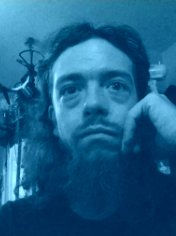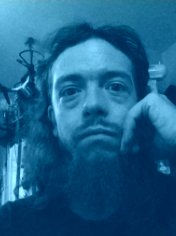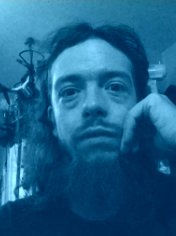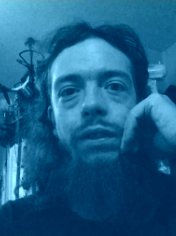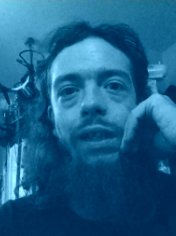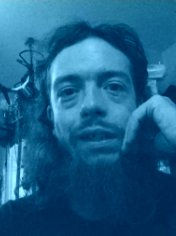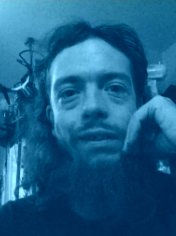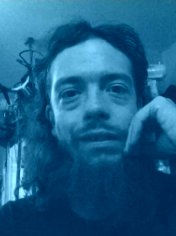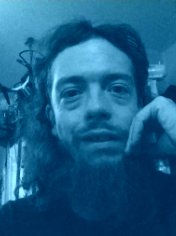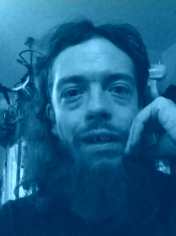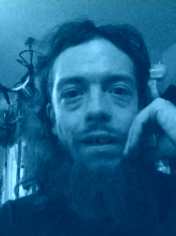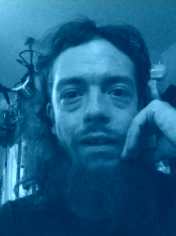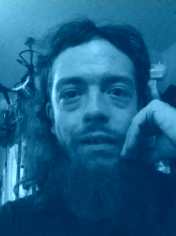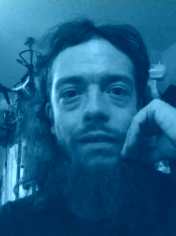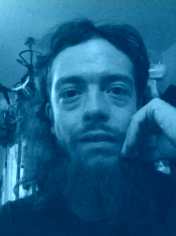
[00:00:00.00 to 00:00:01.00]
And that
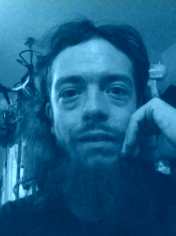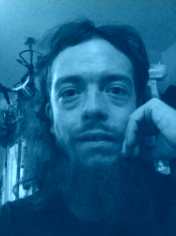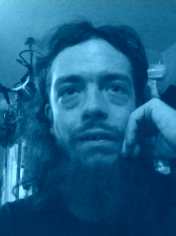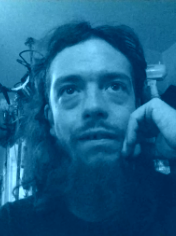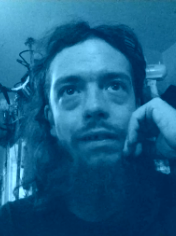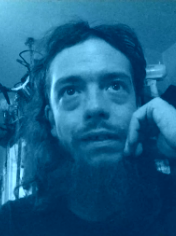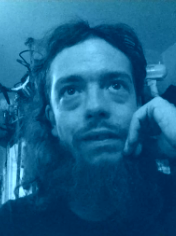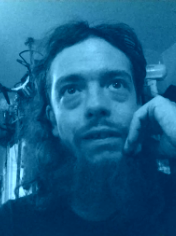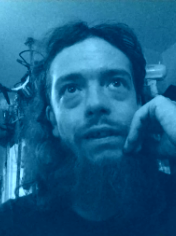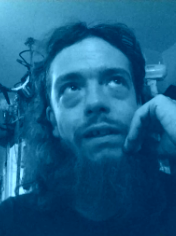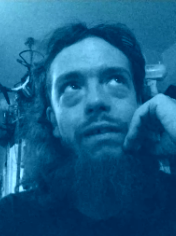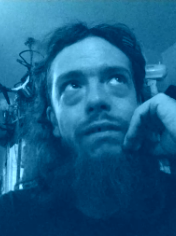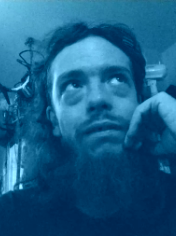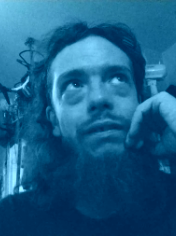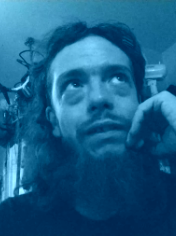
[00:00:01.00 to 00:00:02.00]
sucks, because, you
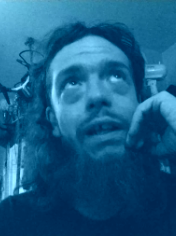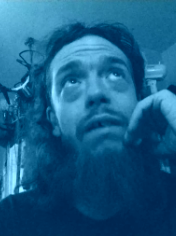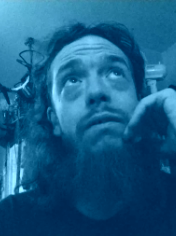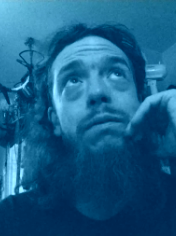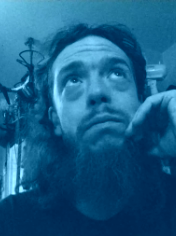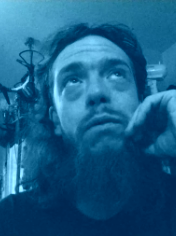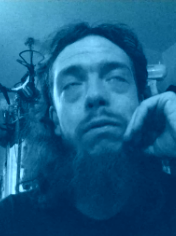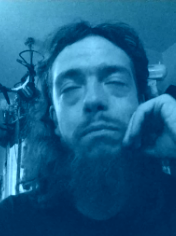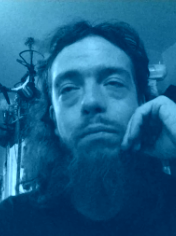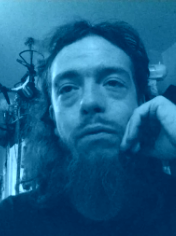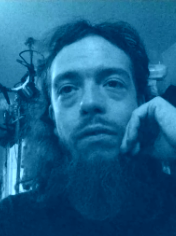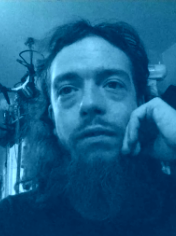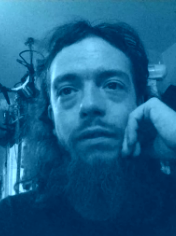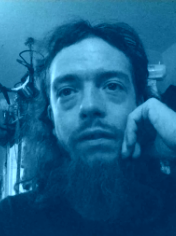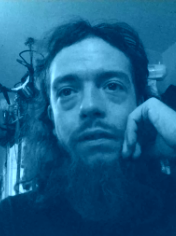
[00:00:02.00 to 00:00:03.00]
know, that was more
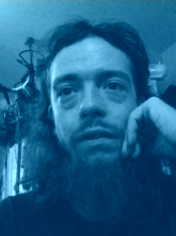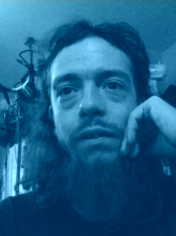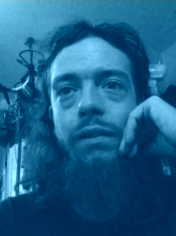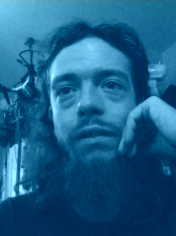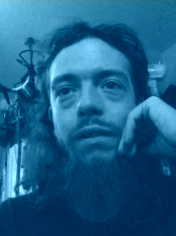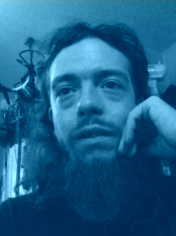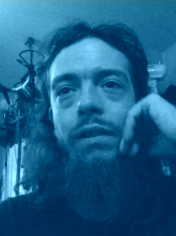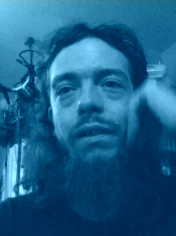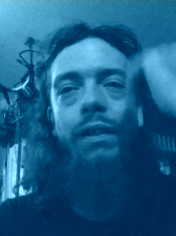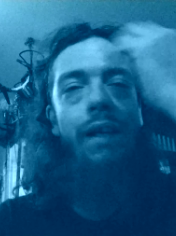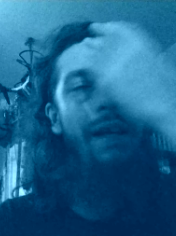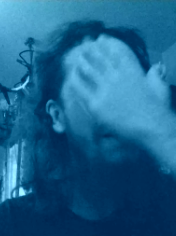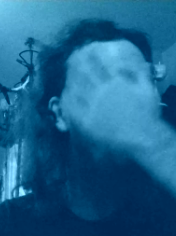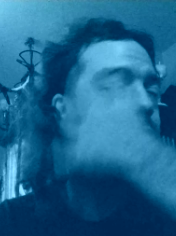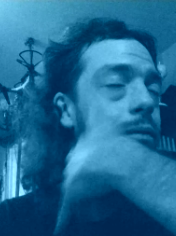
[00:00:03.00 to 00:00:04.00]
important.
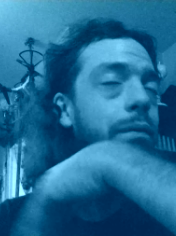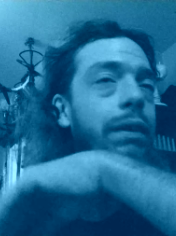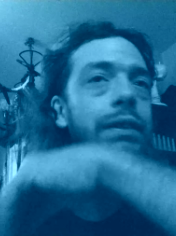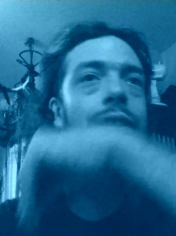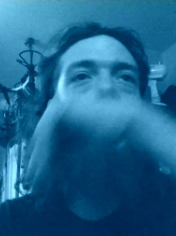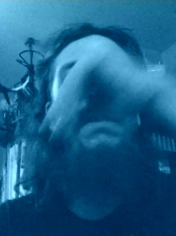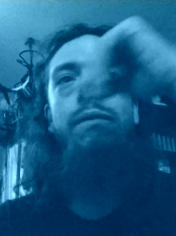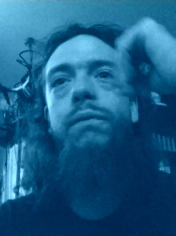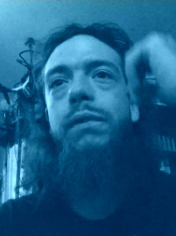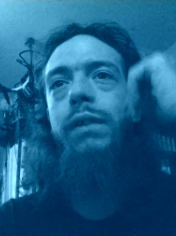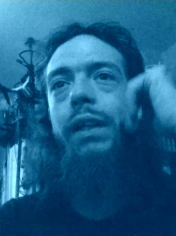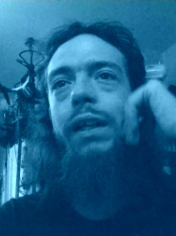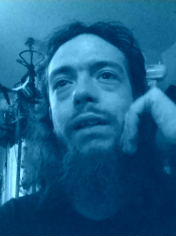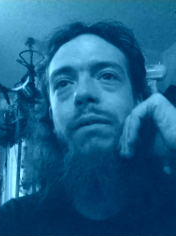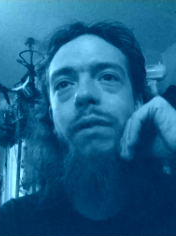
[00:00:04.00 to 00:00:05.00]
Cats are running out of food
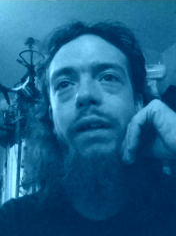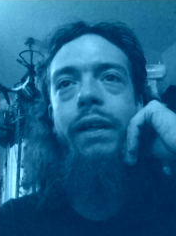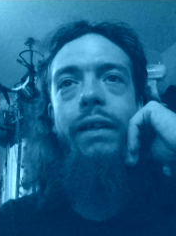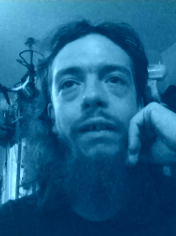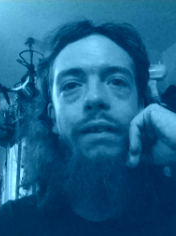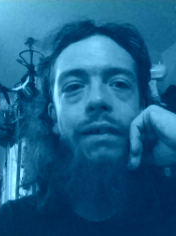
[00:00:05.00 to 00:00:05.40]
anyway.